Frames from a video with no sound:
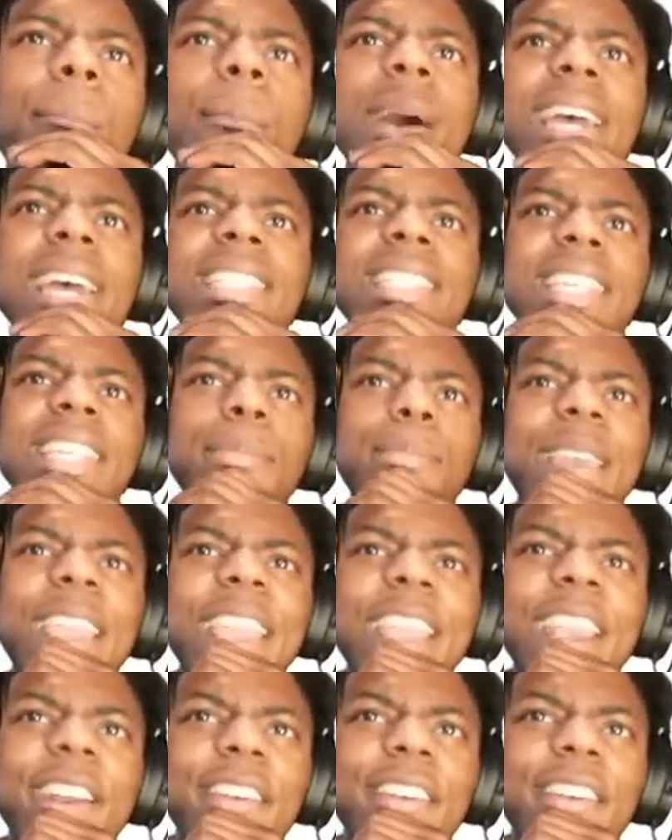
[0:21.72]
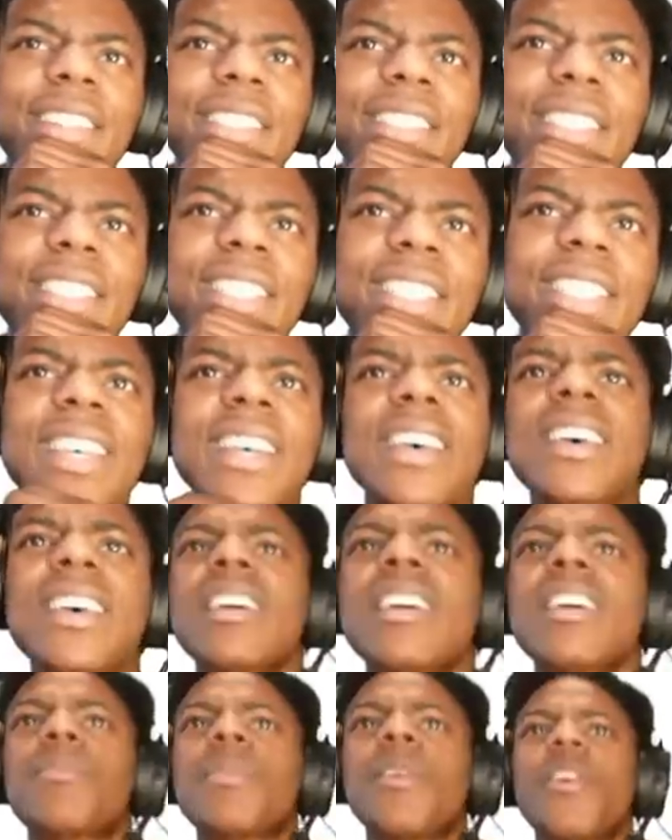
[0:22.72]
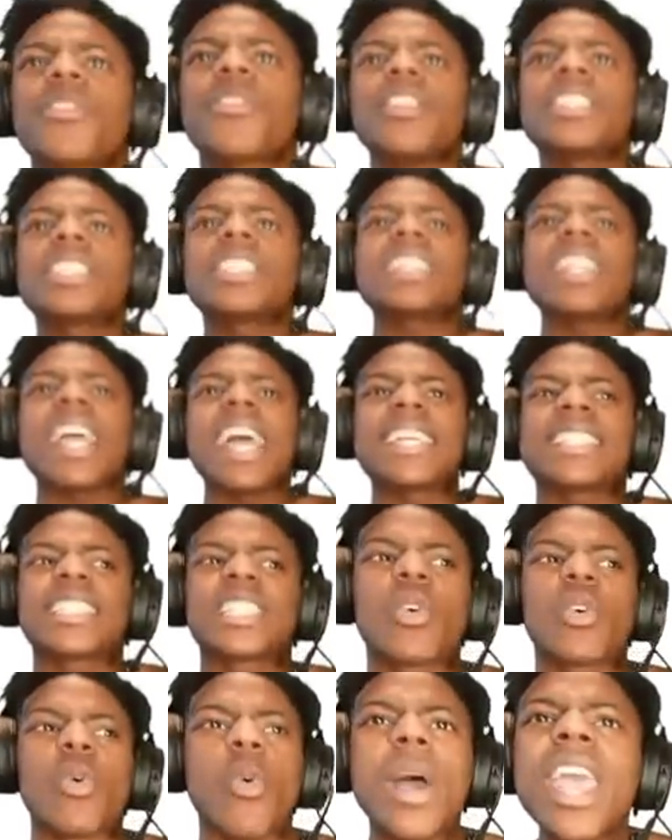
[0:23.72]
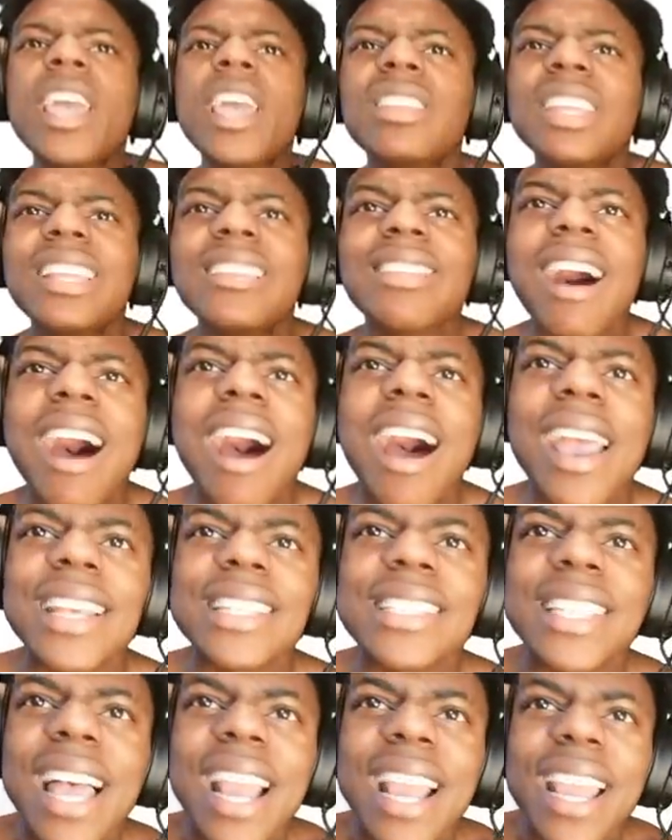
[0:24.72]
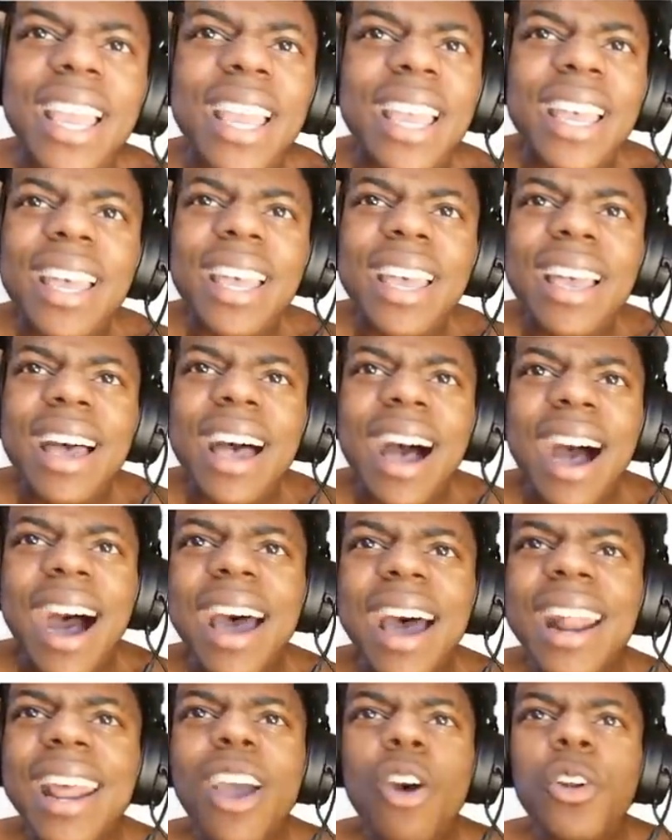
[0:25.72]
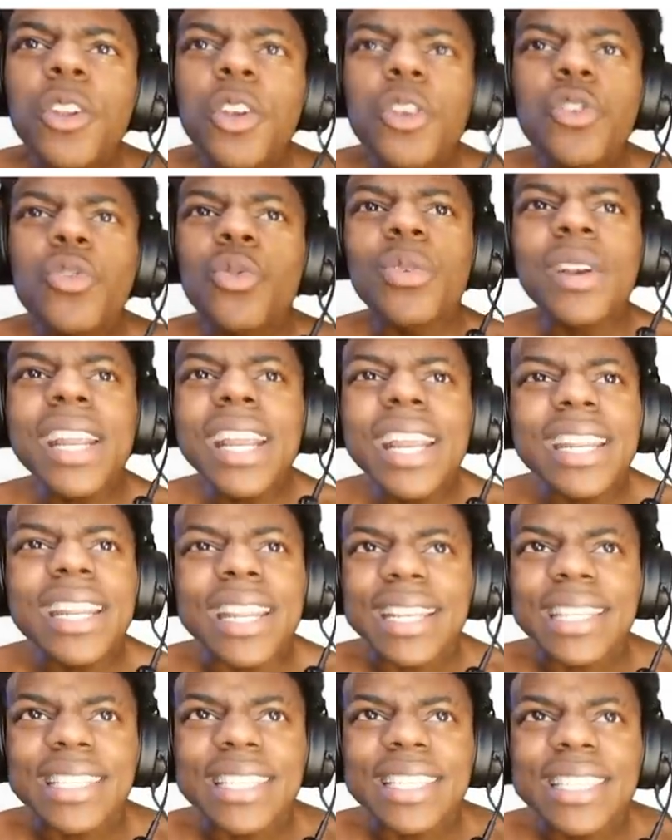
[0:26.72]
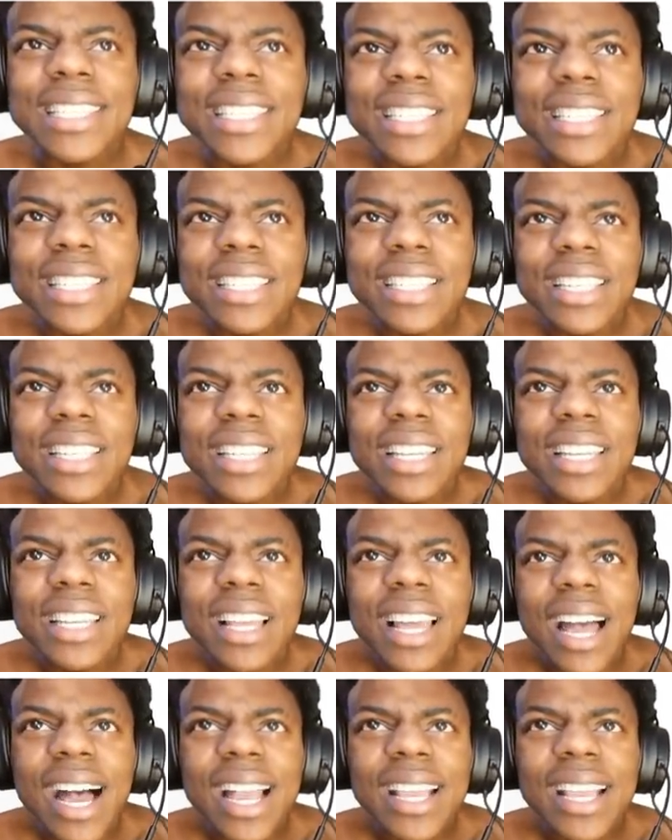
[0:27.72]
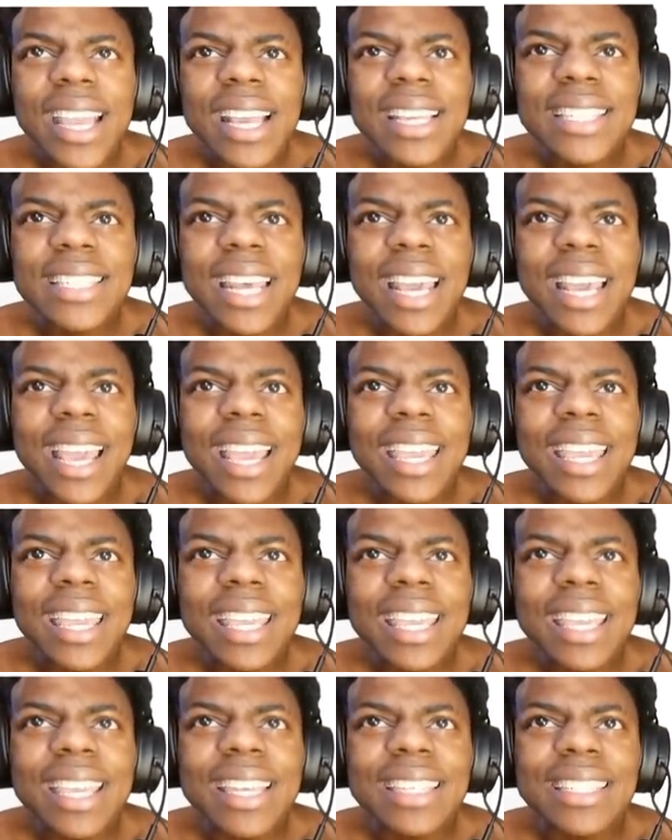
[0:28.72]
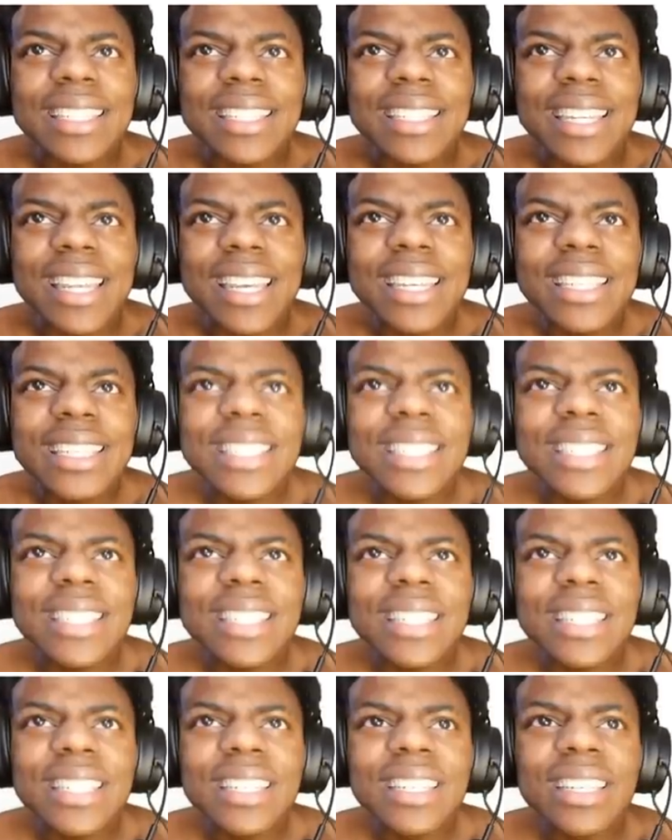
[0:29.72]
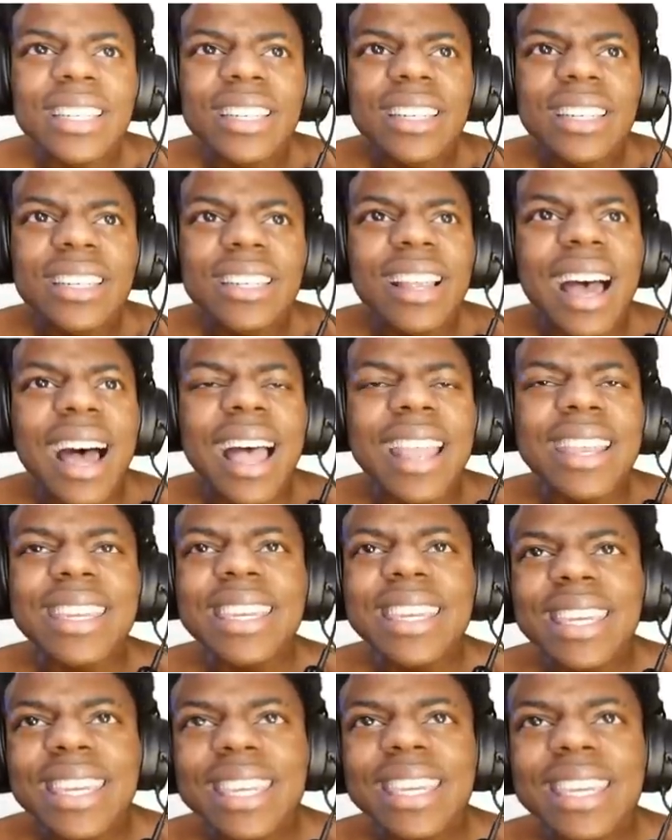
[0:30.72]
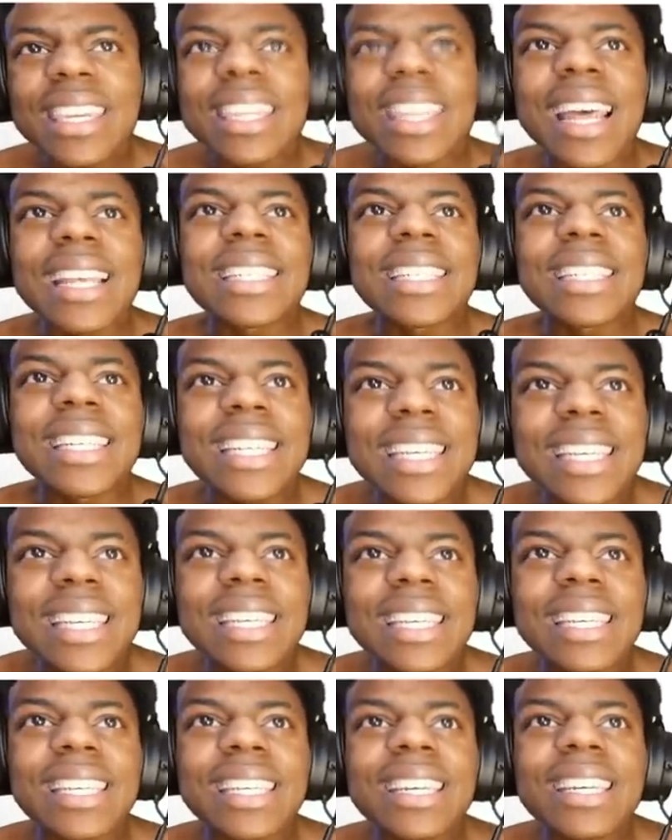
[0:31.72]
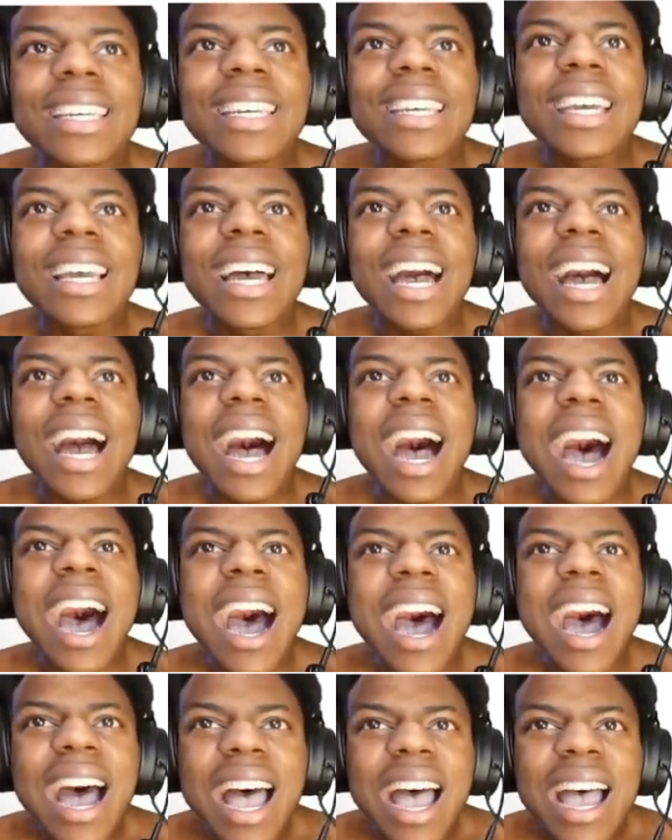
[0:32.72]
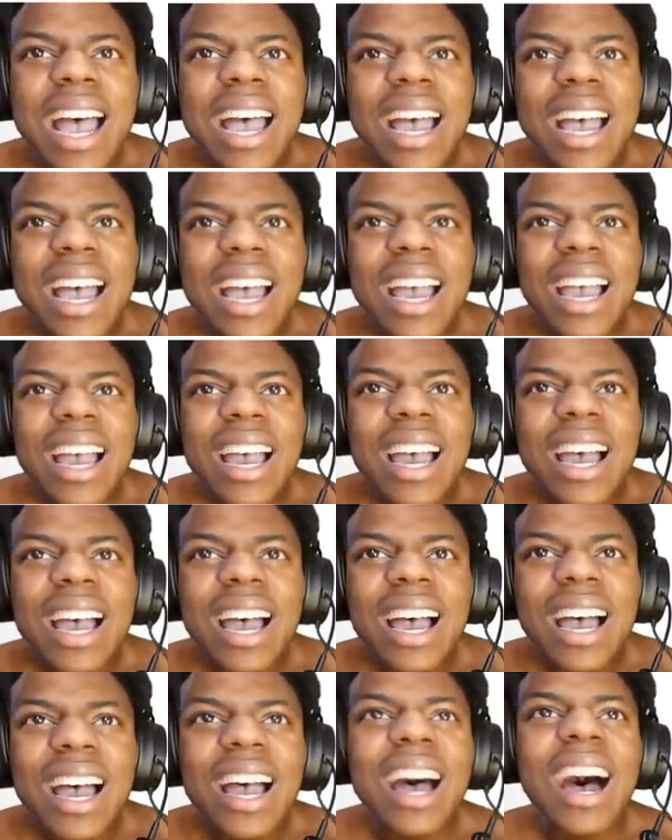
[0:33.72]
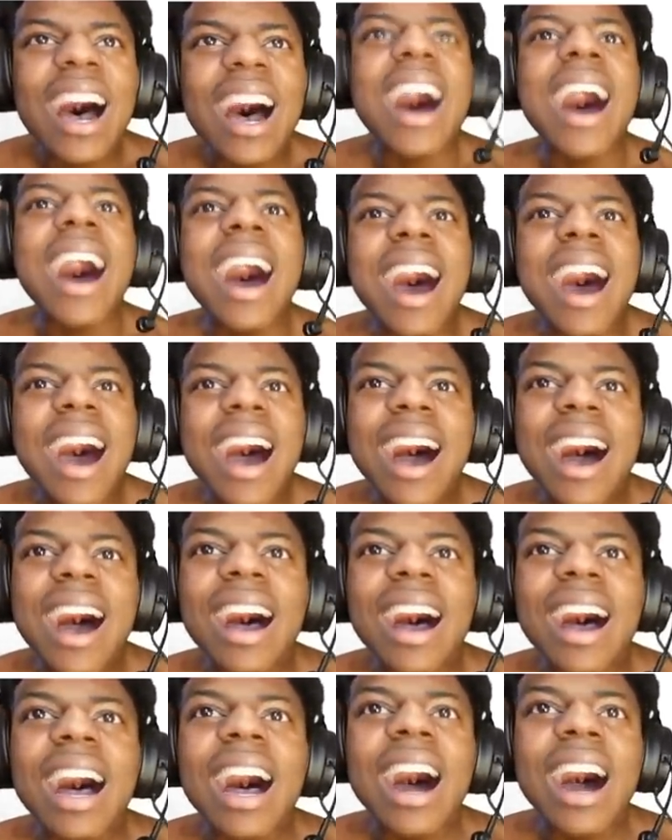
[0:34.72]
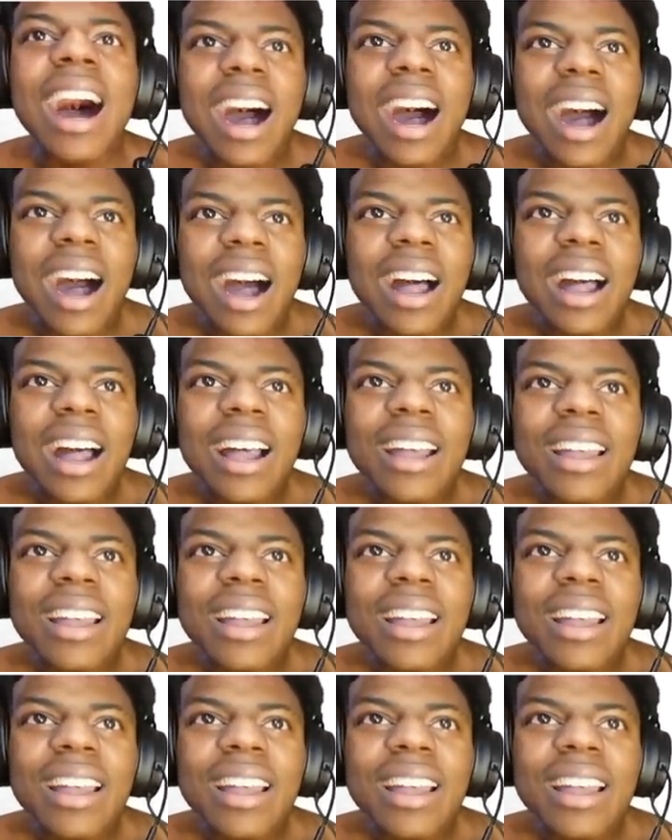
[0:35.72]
Matching pairs. Bro, there's just like squiggly lines. Like, how the hell do you read this? I guess A is this. E. E. That's E. Ah. Ah. Ah. Ah.